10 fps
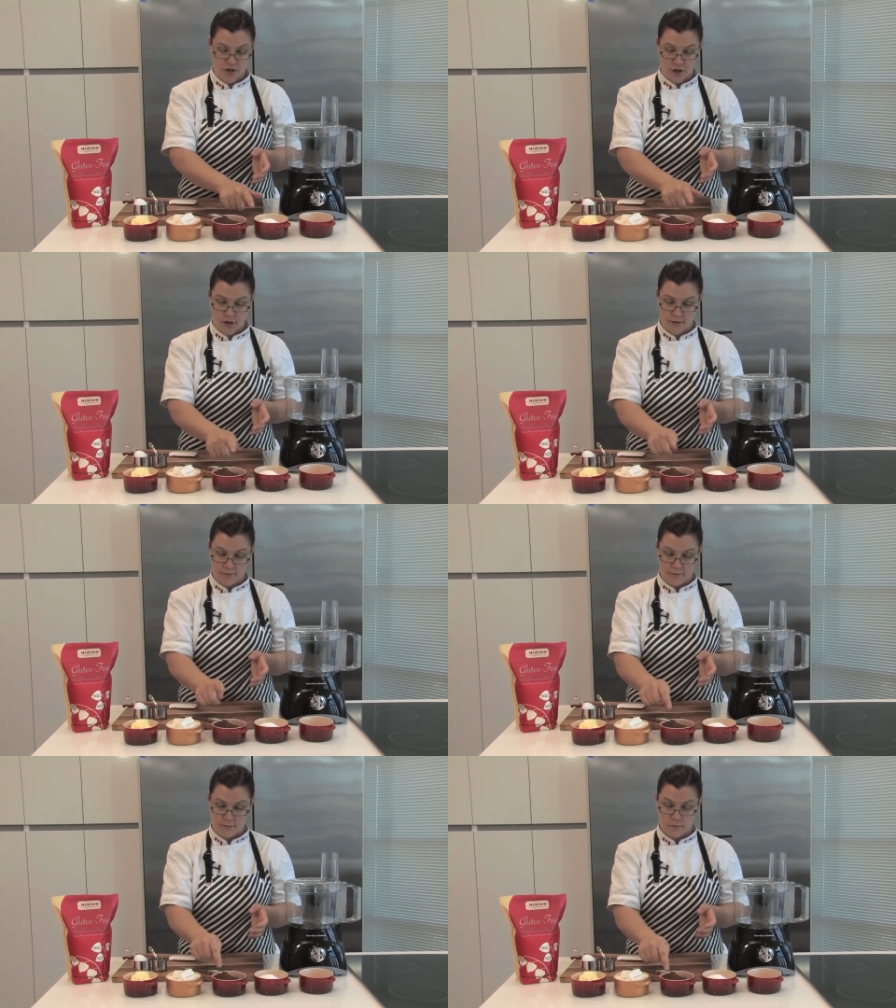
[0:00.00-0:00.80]
sugar,
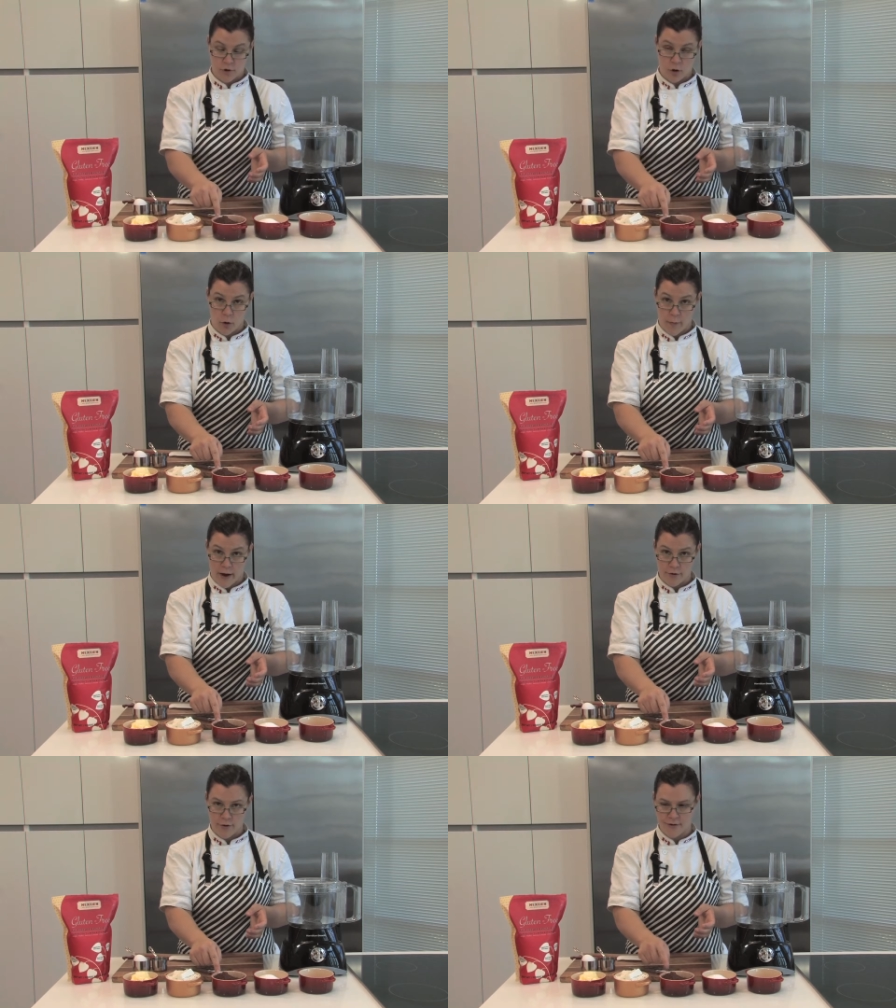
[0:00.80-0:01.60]
cocoa
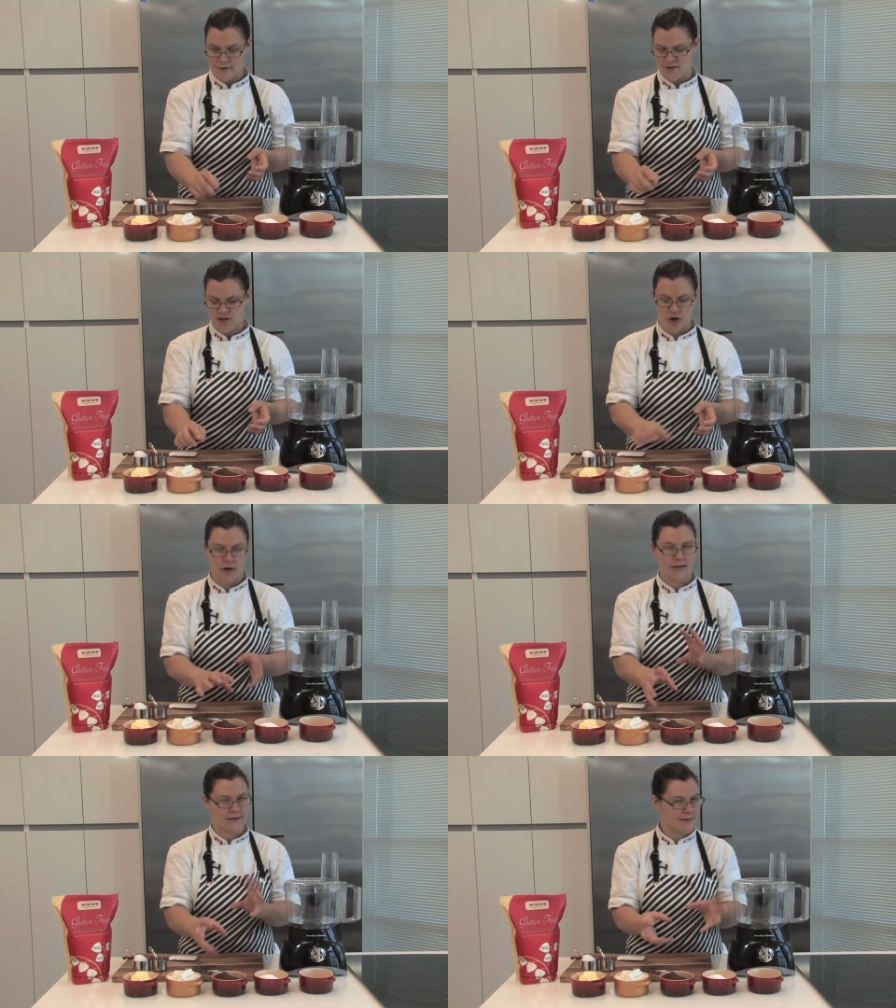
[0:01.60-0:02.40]
powder, the
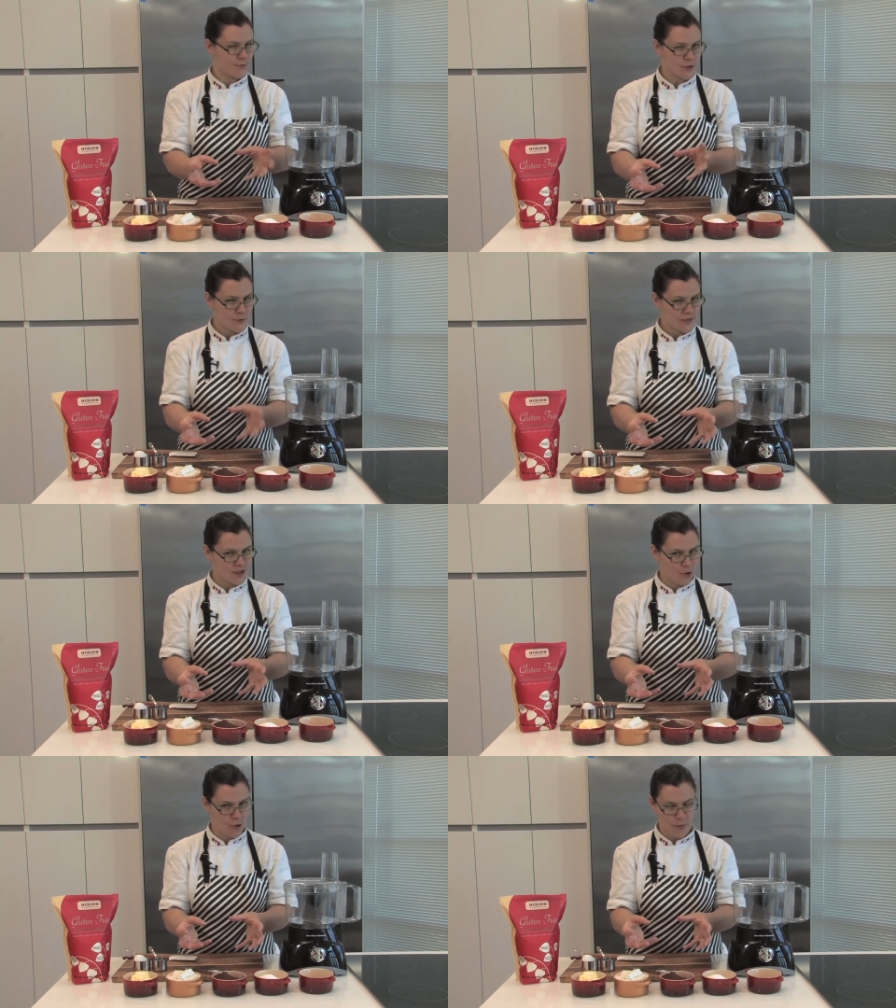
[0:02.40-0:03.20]
darkest, most rich
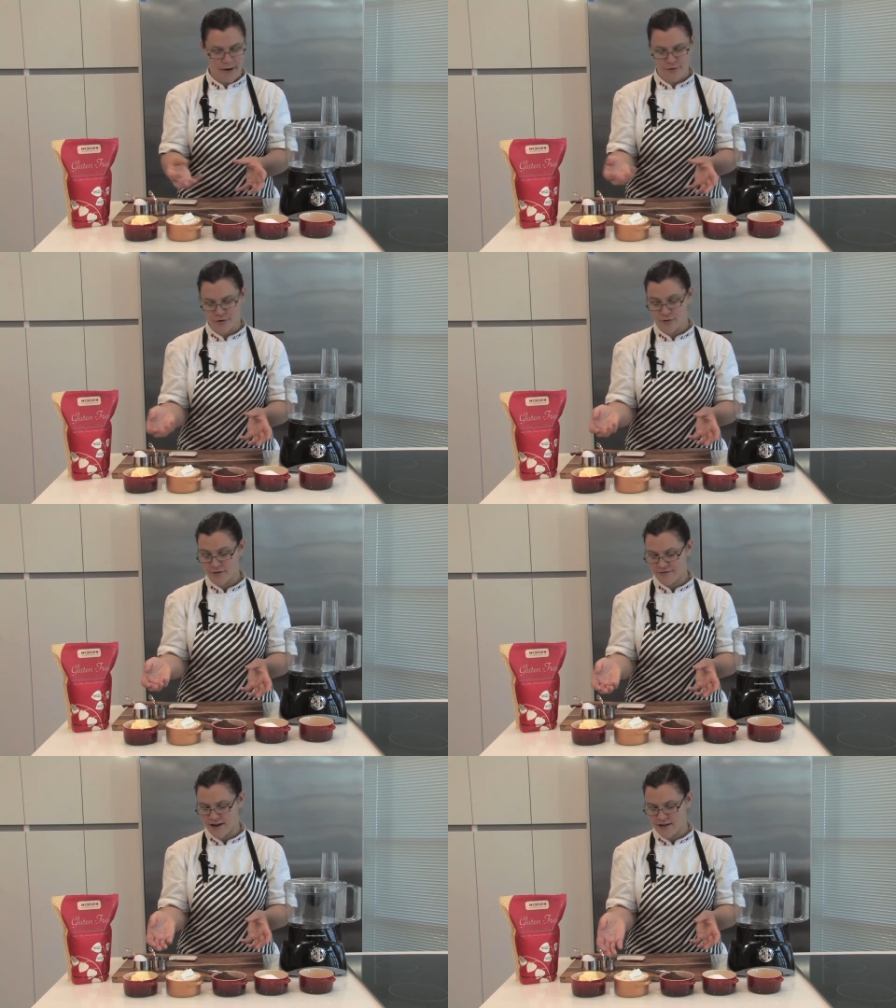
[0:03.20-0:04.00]
cocoa powder you
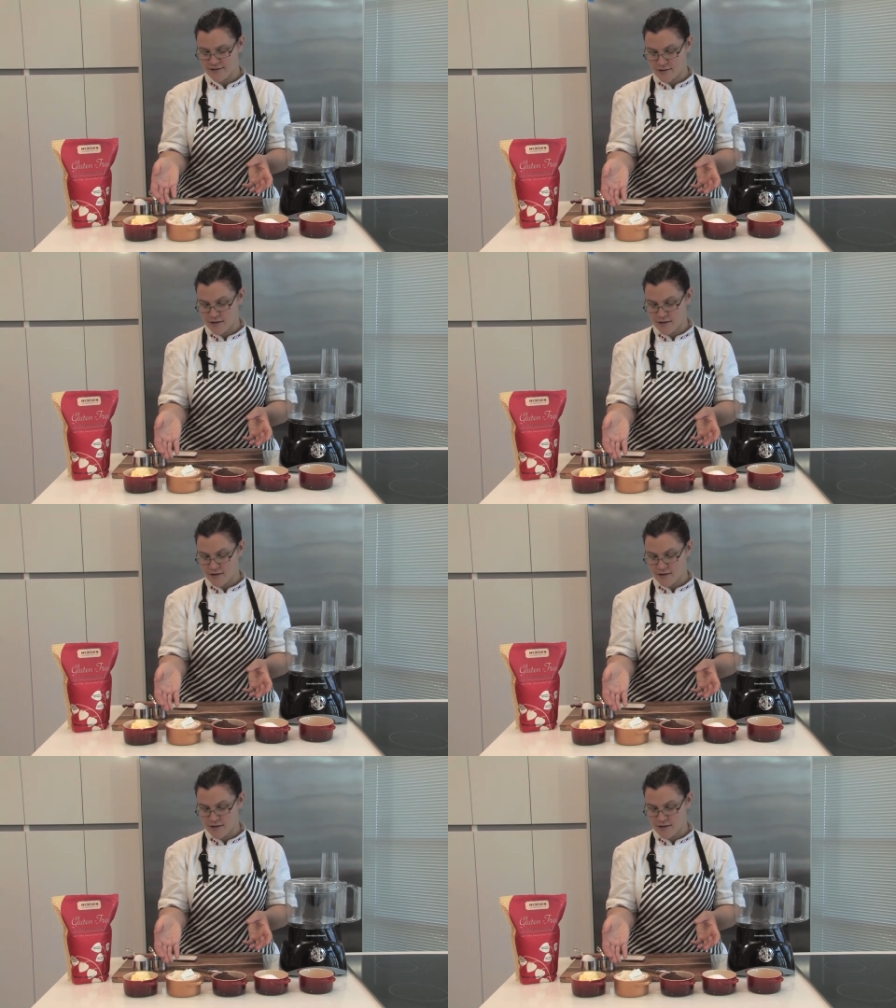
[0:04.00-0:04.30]
can find.